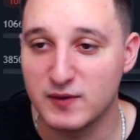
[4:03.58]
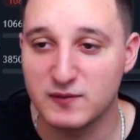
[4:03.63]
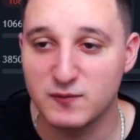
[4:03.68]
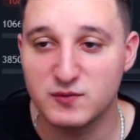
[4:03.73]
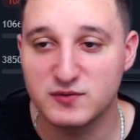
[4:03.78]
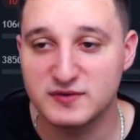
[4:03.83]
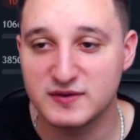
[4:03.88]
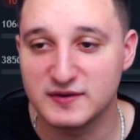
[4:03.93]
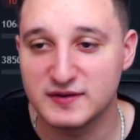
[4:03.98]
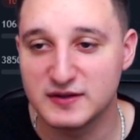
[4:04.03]
we
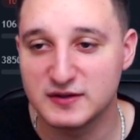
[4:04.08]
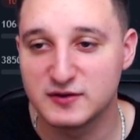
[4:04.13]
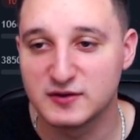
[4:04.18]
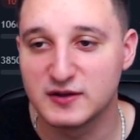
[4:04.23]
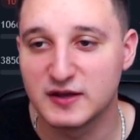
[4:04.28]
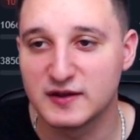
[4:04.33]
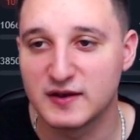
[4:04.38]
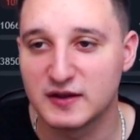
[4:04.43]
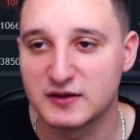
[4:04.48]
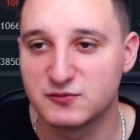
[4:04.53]
still need to
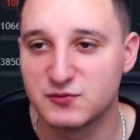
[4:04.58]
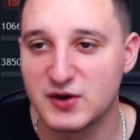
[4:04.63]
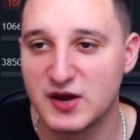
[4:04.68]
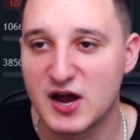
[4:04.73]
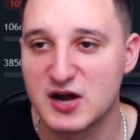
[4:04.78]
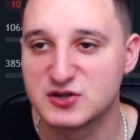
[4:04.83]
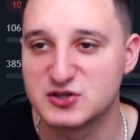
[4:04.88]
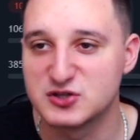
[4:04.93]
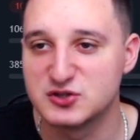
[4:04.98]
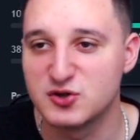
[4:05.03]
get like
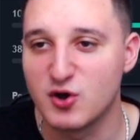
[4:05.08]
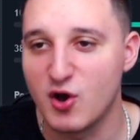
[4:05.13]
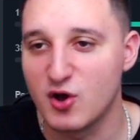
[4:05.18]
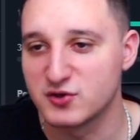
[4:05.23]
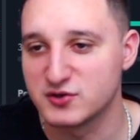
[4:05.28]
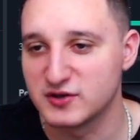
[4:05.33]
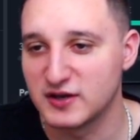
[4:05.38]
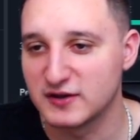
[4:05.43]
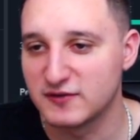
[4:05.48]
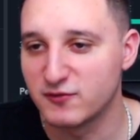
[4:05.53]
$300
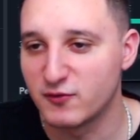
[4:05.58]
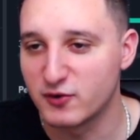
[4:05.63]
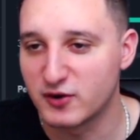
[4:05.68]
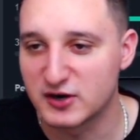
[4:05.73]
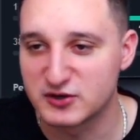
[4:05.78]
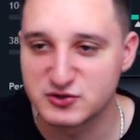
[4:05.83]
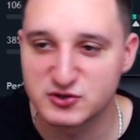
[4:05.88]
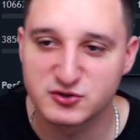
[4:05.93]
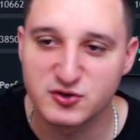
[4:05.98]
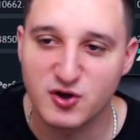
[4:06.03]
or like
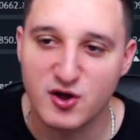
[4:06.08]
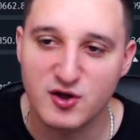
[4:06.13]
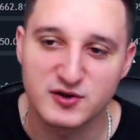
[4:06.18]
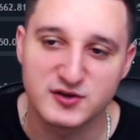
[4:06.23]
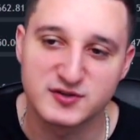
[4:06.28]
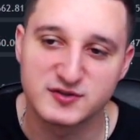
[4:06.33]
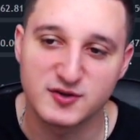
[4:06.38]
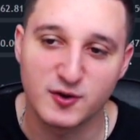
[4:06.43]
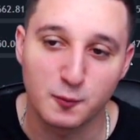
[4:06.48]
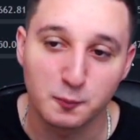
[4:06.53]

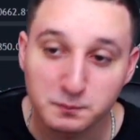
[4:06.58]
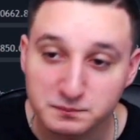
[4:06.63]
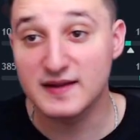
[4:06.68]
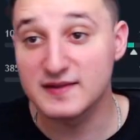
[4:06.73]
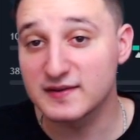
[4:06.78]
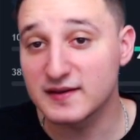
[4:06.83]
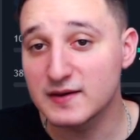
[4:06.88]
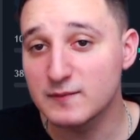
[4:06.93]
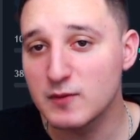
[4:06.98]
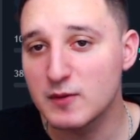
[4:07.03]
$400. So
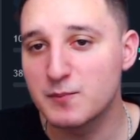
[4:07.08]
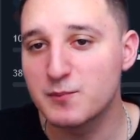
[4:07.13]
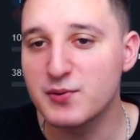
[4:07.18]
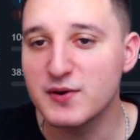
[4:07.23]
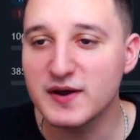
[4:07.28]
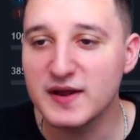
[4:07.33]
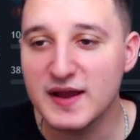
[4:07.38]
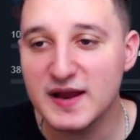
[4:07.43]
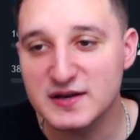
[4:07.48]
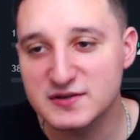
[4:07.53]
it's gonna be
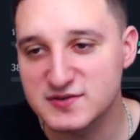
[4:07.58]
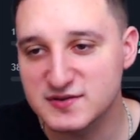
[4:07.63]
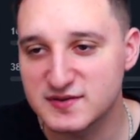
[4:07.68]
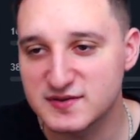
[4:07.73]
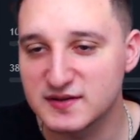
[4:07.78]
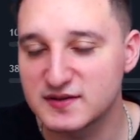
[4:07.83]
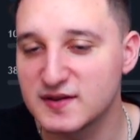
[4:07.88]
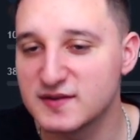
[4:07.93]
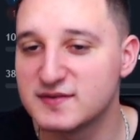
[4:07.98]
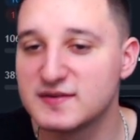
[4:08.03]
pretty
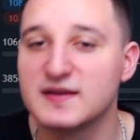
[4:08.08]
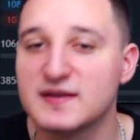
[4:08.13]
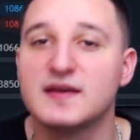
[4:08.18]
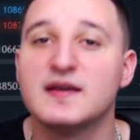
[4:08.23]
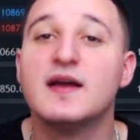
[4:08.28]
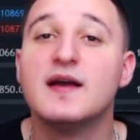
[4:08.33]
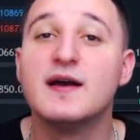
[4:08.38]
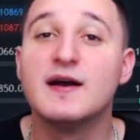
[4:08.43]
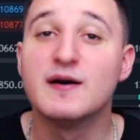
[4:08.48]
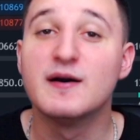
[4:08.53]
interesting to
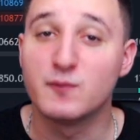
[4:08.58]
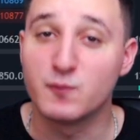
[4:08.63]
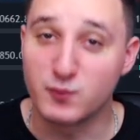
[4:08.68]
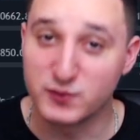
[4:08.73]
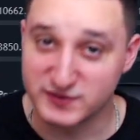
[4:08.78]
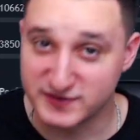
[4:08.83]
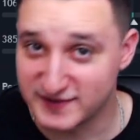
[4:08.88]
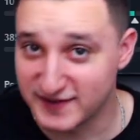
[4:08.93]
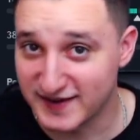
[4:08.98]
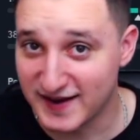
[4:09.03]
see
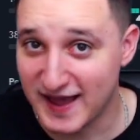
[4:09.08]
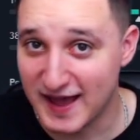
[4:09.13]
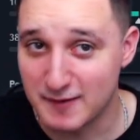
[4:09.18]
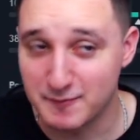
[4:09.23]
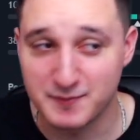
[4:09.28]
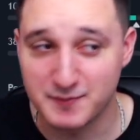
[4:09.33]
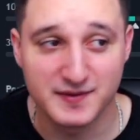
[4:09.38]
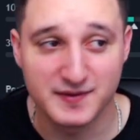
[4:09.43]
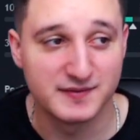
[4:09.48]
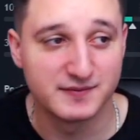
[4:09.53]
what's gonna
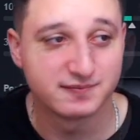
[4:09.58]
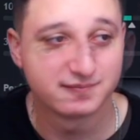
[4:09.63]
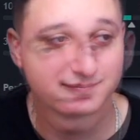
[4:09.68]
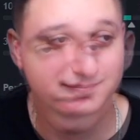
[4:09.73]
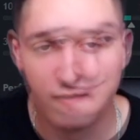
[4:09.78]
happen.